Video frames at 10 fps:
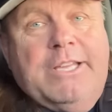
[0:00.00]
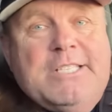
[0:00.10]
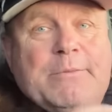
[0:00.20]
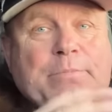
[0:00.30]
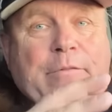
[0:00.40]

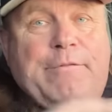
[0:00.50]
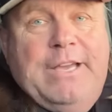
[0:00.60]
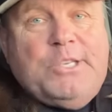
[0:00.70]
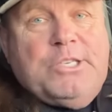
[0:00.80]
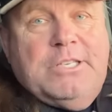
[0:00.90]
he's a
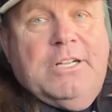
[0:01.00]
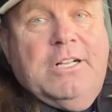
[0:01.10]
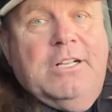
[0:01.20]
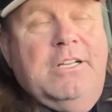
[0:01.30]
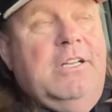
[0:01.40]

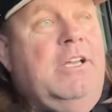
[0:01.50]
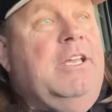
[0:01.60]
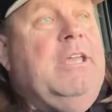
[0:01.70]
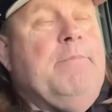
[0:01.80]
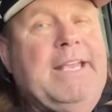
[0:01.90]
professional.
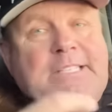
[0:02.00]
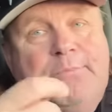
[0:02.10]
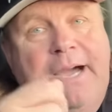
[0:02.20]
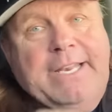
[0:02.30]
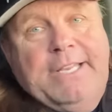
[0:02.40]
He makes
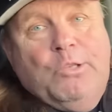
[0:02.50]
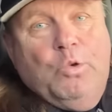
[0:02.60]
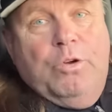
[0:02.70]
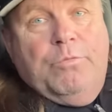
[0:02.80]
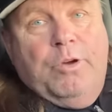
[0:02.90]
money doing